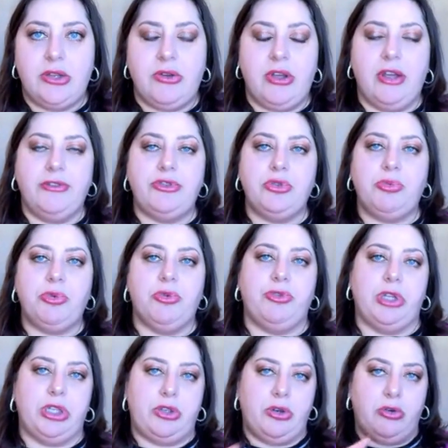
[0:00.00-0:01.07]
You have to prove
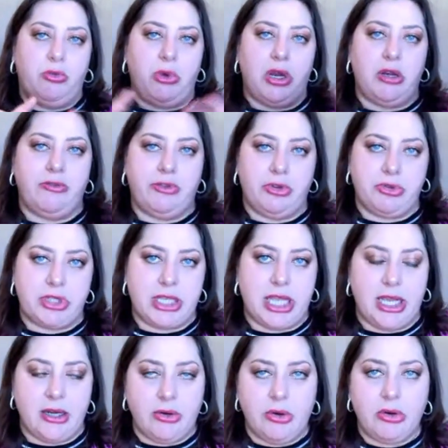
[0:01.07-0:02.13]
that you're in one of those
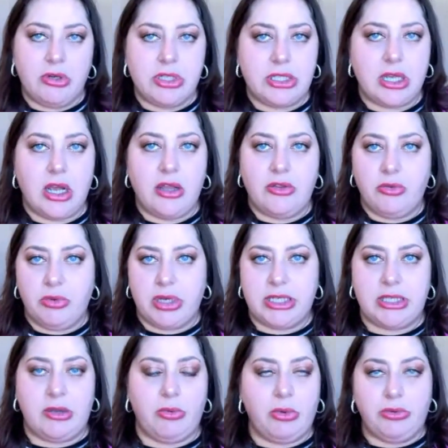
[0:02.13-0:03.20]
categories.
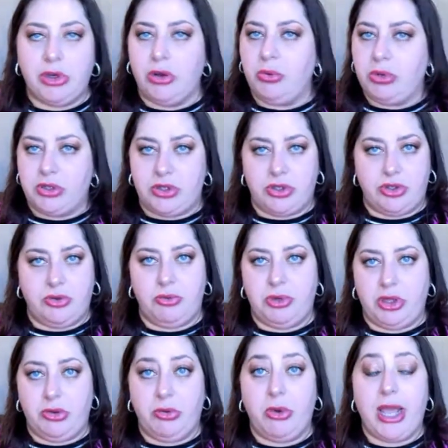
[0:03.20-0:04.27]
Otherwise, they won't know what to do
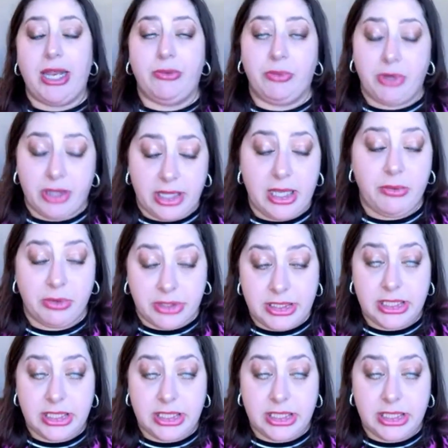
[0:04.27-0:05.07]
with you, and they will